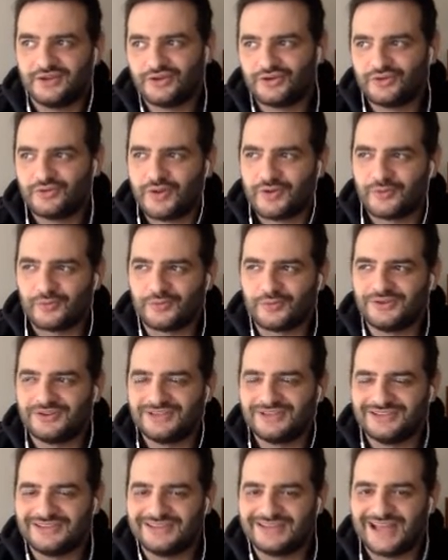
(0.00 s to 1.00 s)
do I
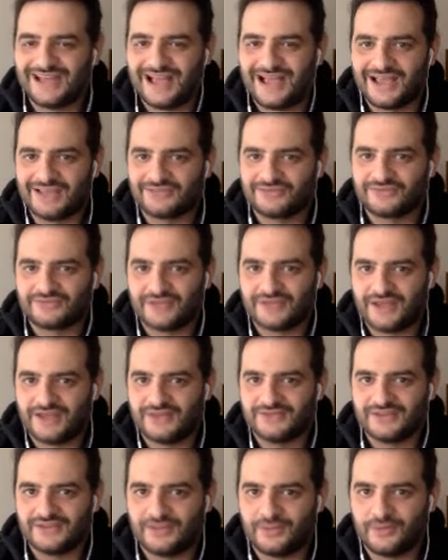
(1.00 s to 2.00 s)
really need to
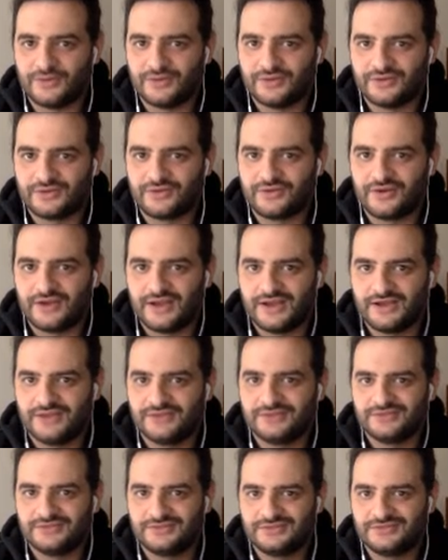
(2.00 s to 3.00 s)
ostracize anyone in the
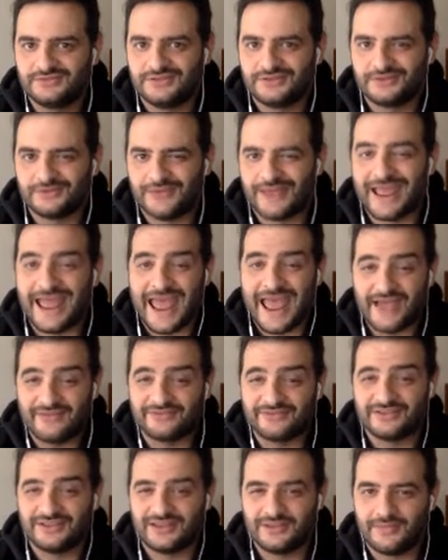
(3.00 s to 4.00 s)
crowd? Like, do I
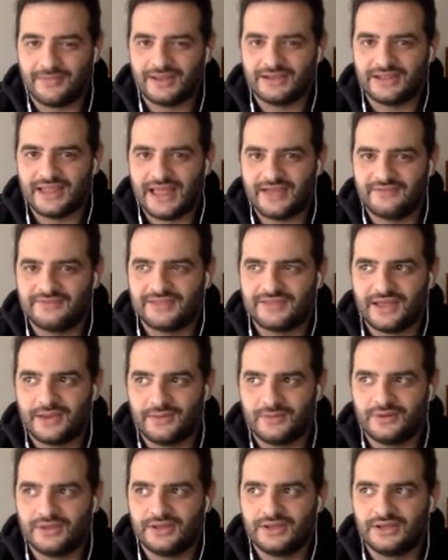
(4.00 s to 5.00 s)
have to get my laugh
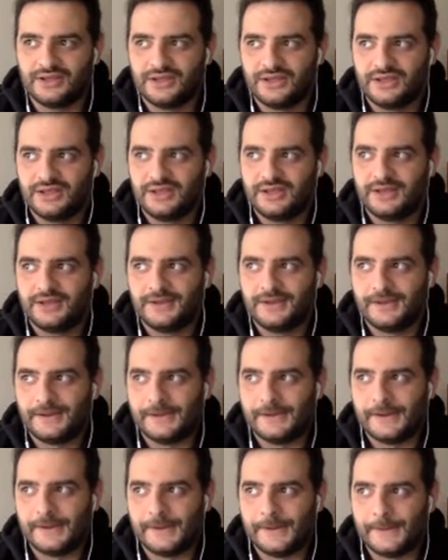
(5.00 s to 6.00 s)
that way?
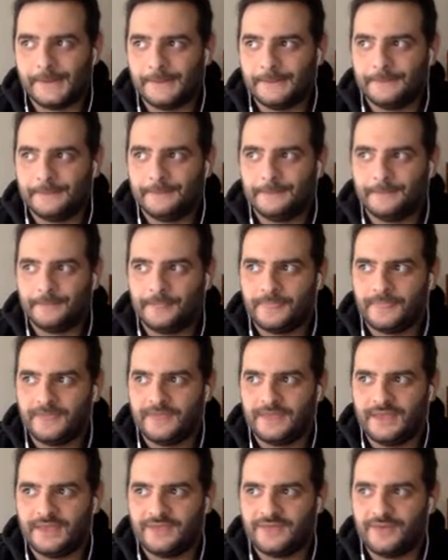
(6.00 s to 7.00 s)
Um,
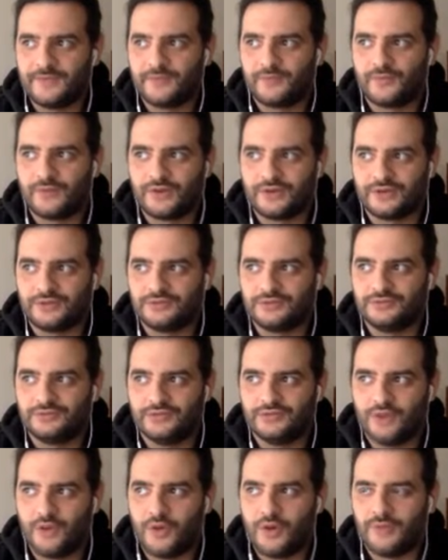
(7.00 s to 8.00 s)
if I'm running
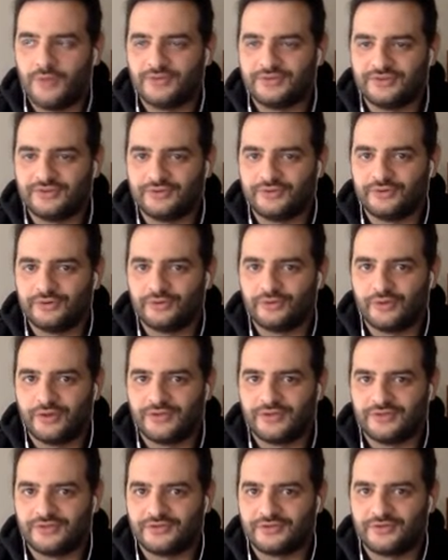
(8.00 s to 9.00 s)
low on material or I
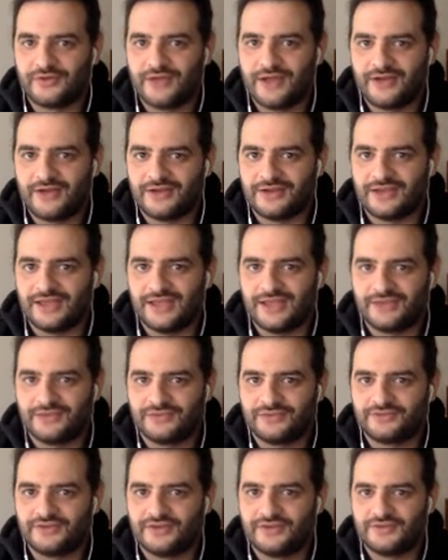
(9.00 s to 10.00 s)
think the crowd can handle
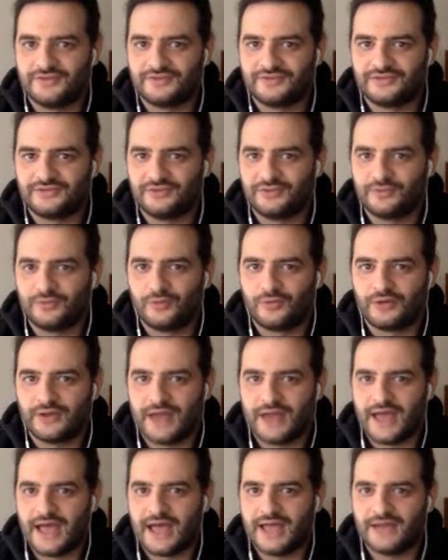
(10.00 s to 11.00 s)
stuff that's a little more
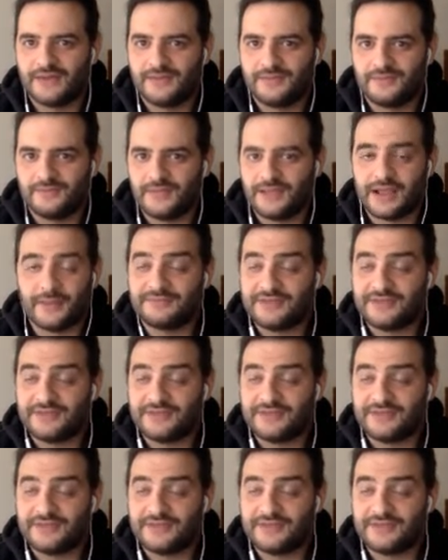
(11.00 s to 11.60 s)
not like I'm